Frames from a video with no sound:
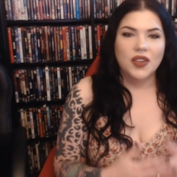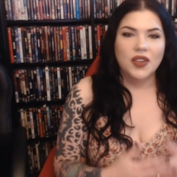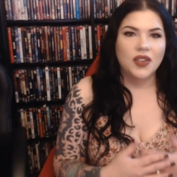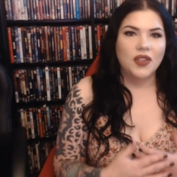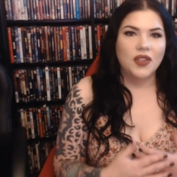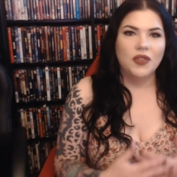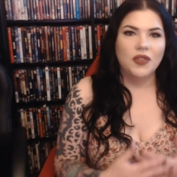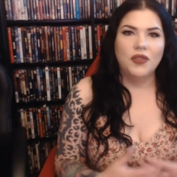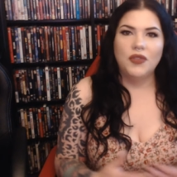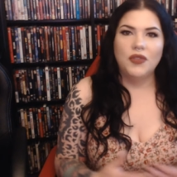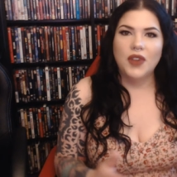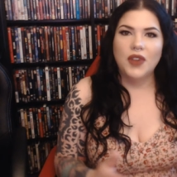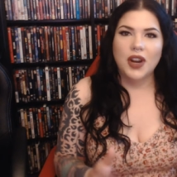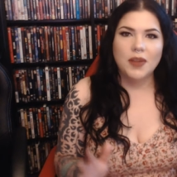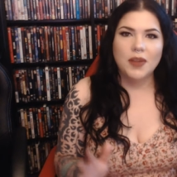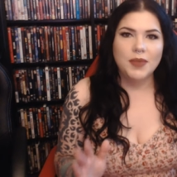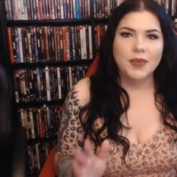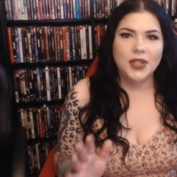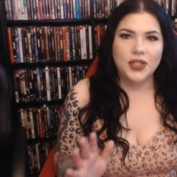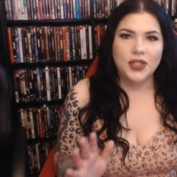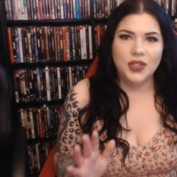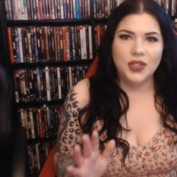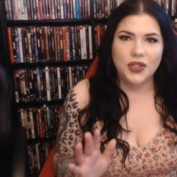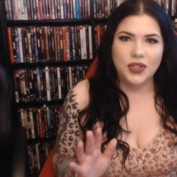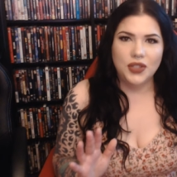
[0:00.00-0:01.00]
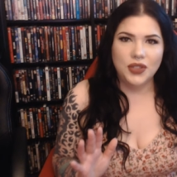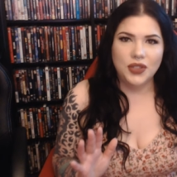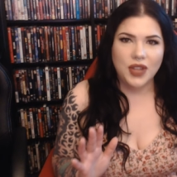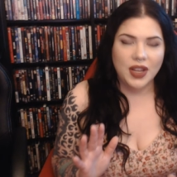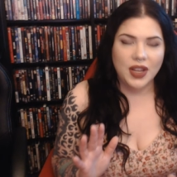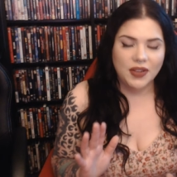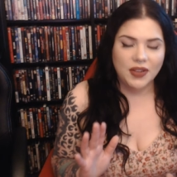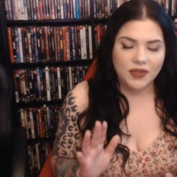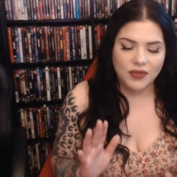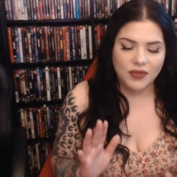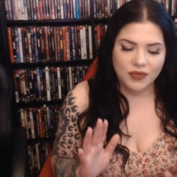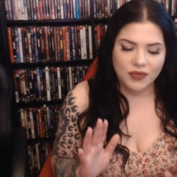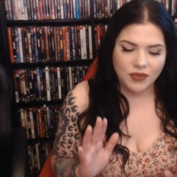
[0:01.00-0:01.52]
Farm is
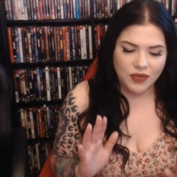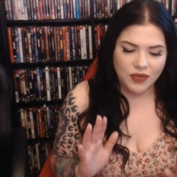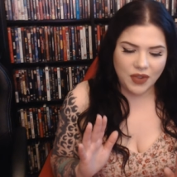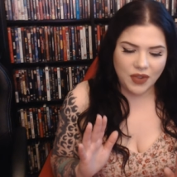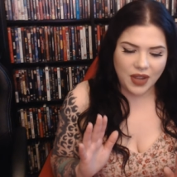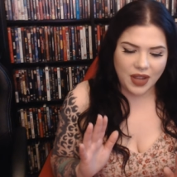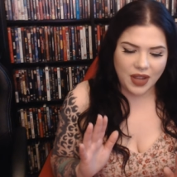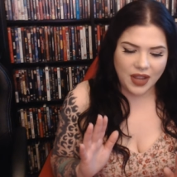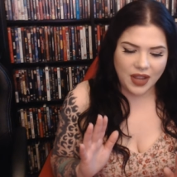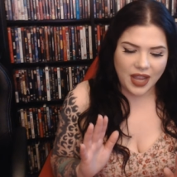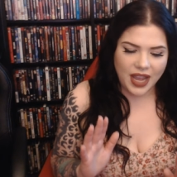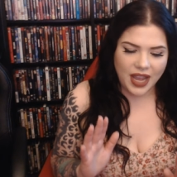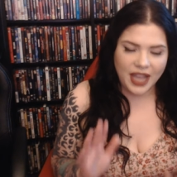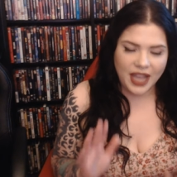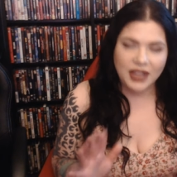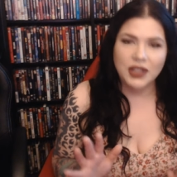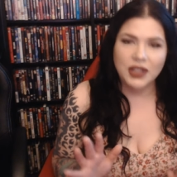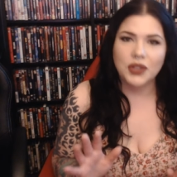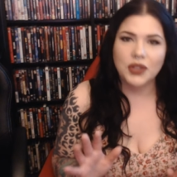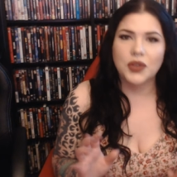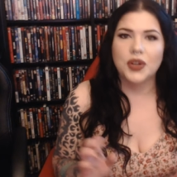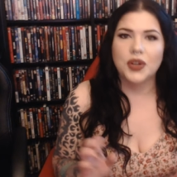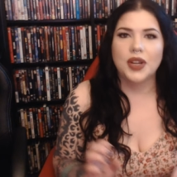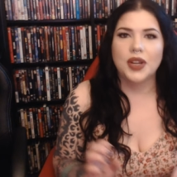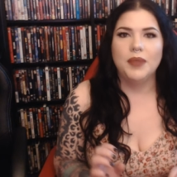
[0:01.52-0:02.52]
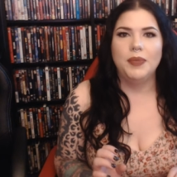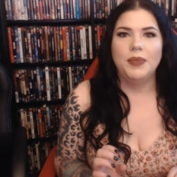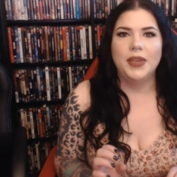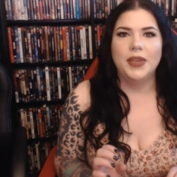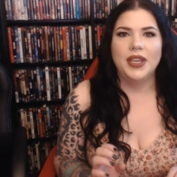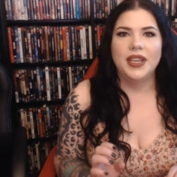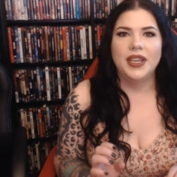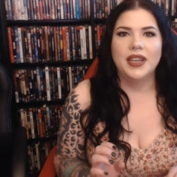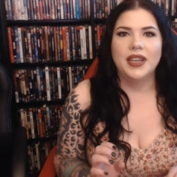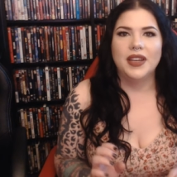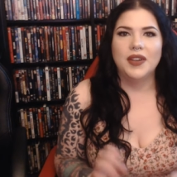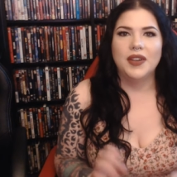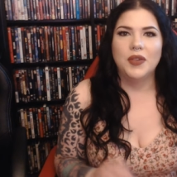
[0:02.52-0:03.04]
hella
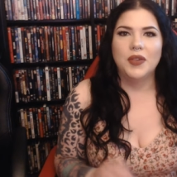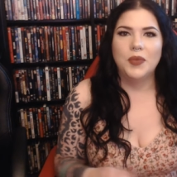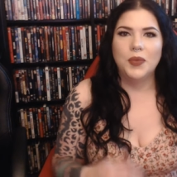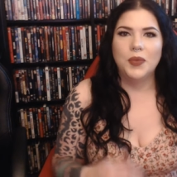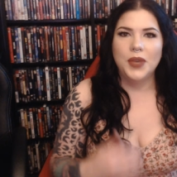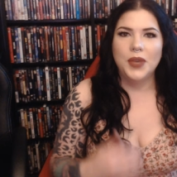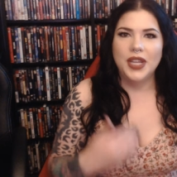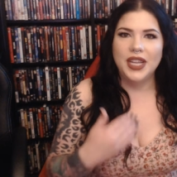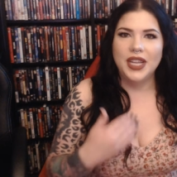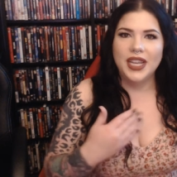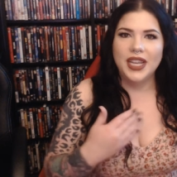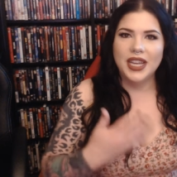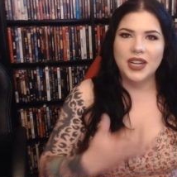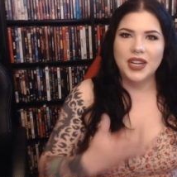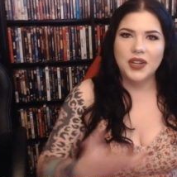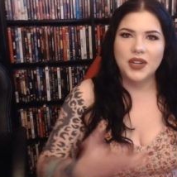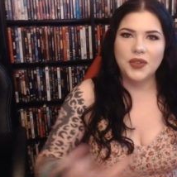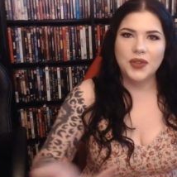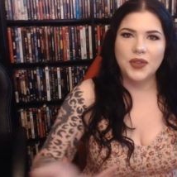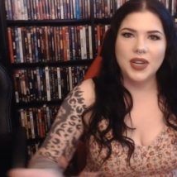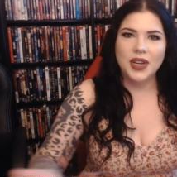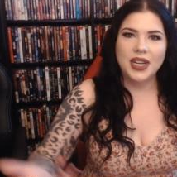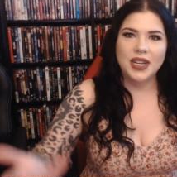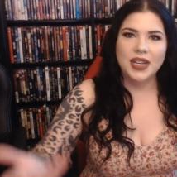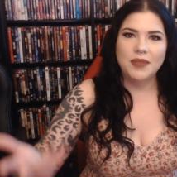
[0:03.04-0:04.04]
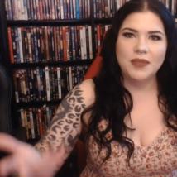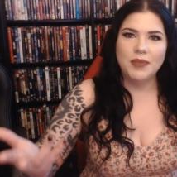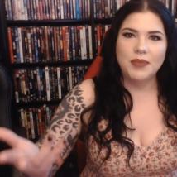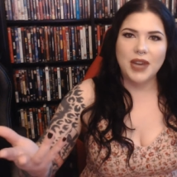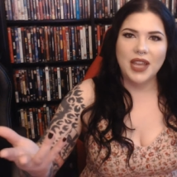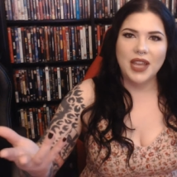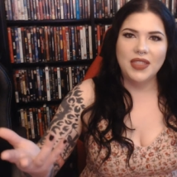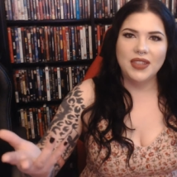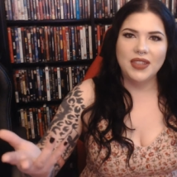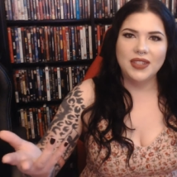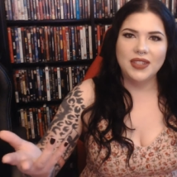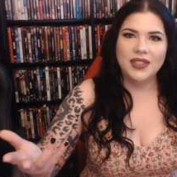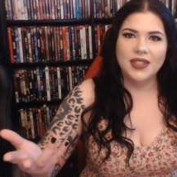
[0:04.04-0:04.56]
creepy. We get greeted by
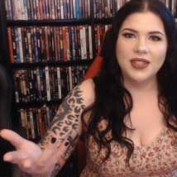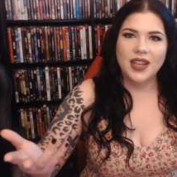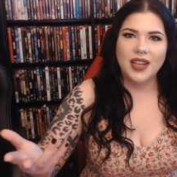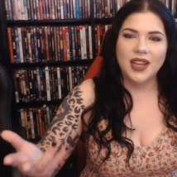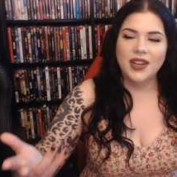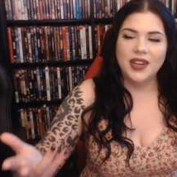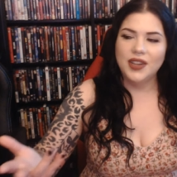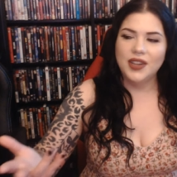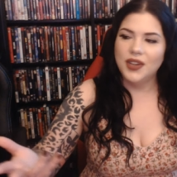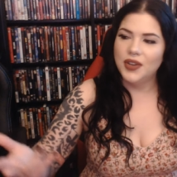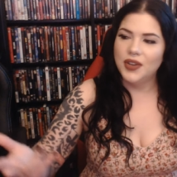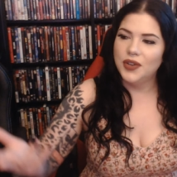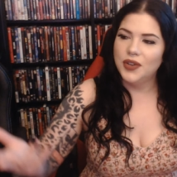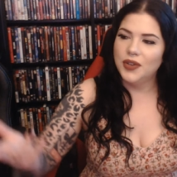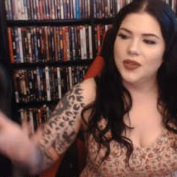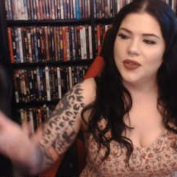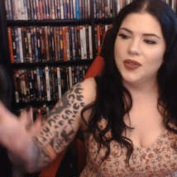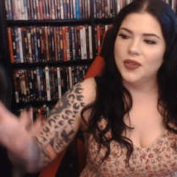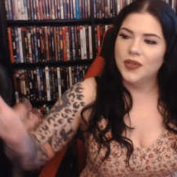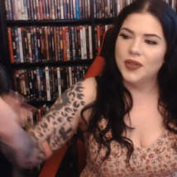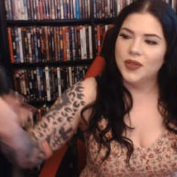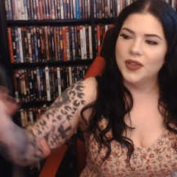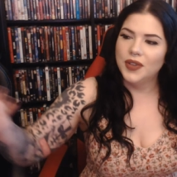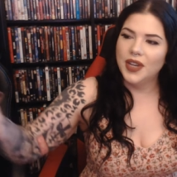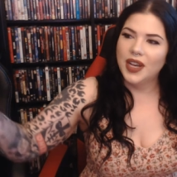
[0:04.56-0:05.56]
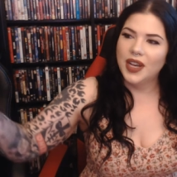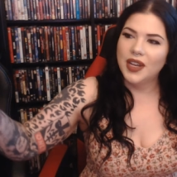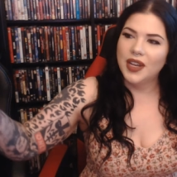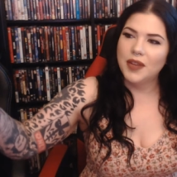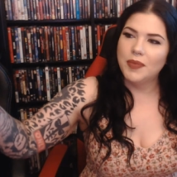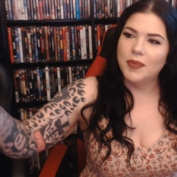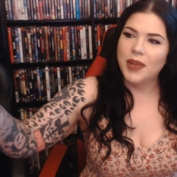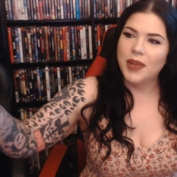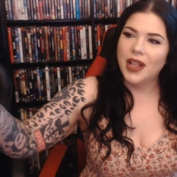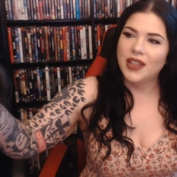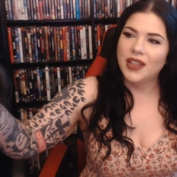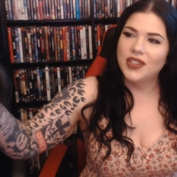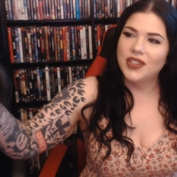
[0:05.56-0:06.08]
the son who
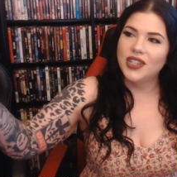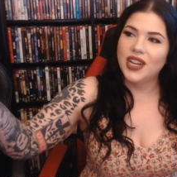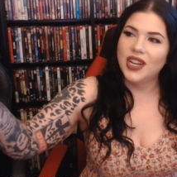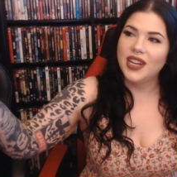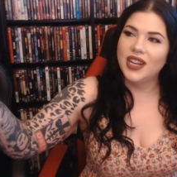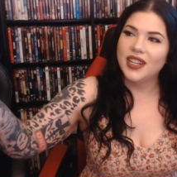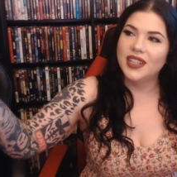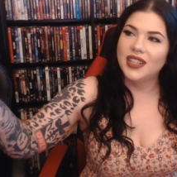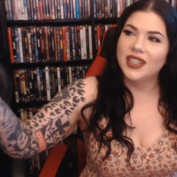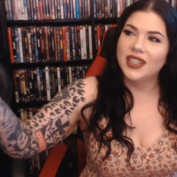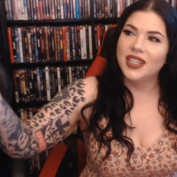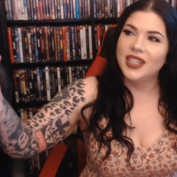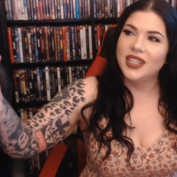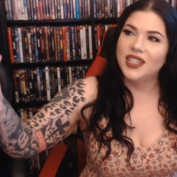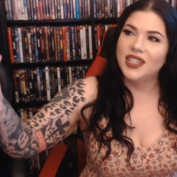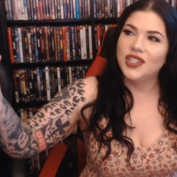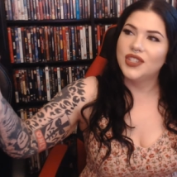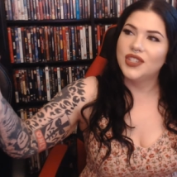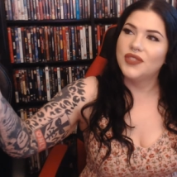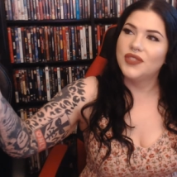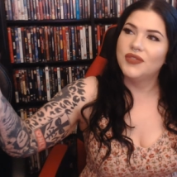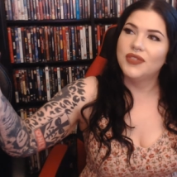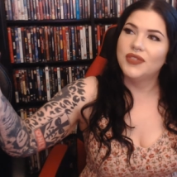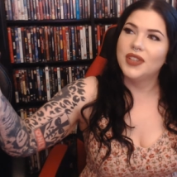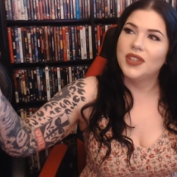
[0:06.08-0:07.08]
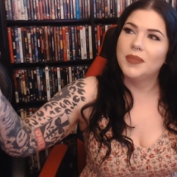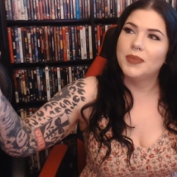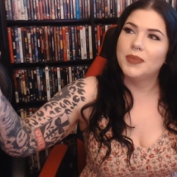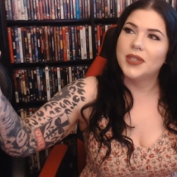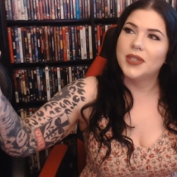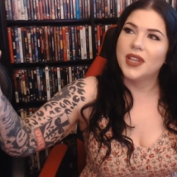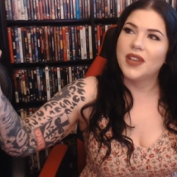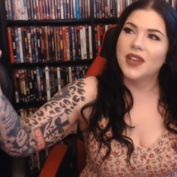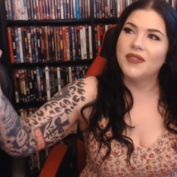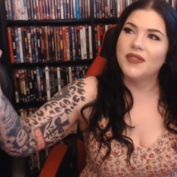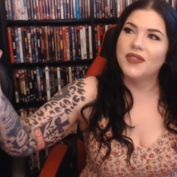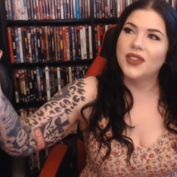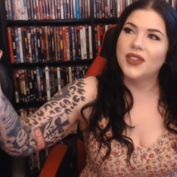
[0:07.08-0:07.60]
unapologetically just flips
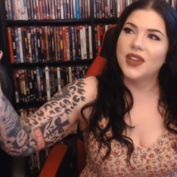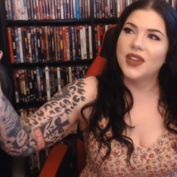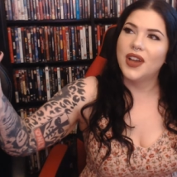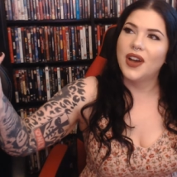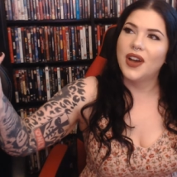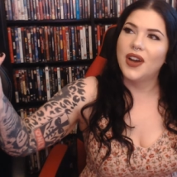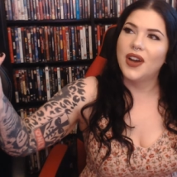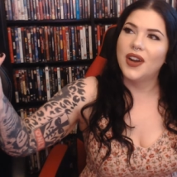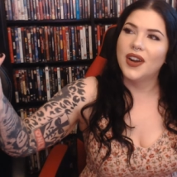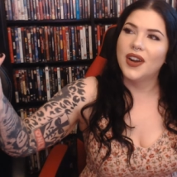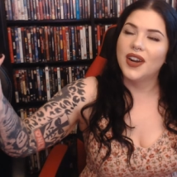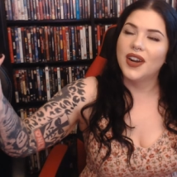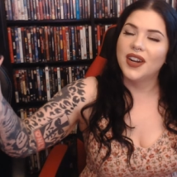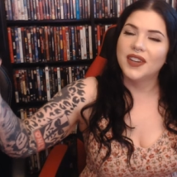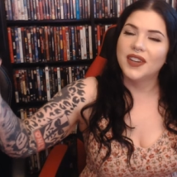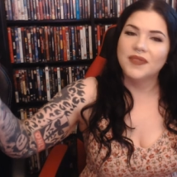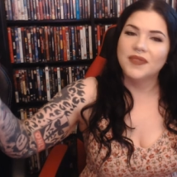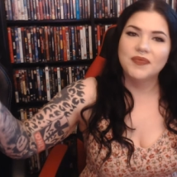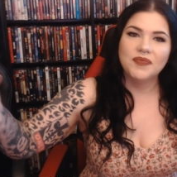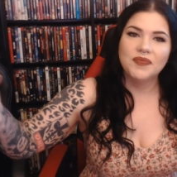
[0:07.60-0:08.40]
off the car